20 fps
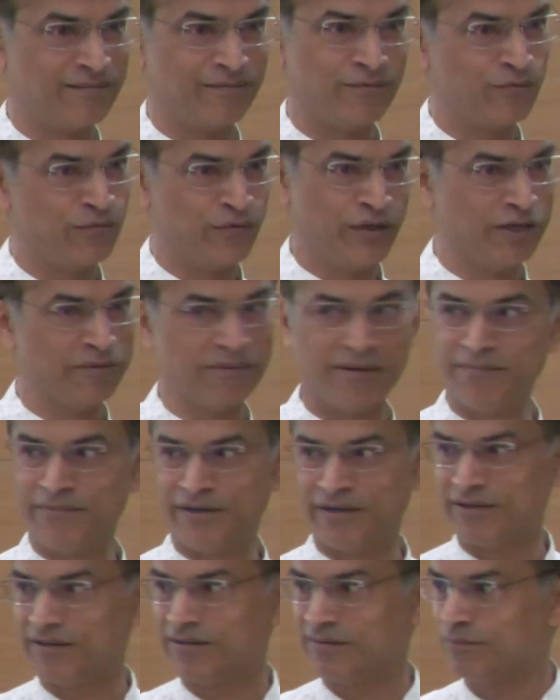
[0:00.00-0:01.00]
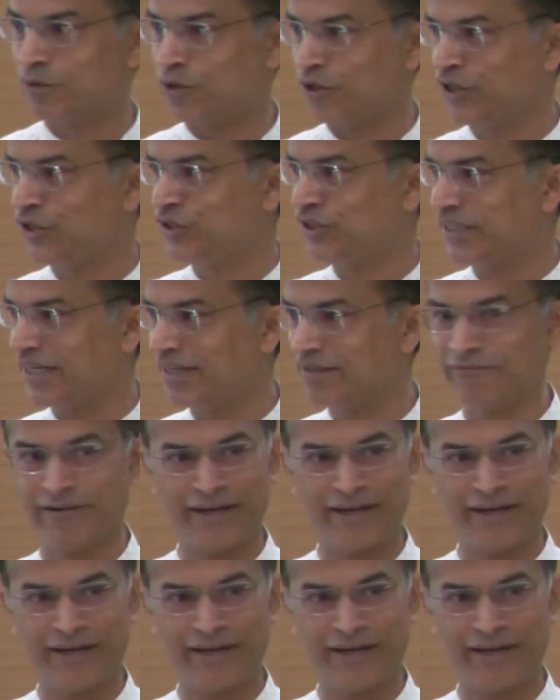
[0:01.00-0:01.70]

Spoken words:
We remember Maurice Chang,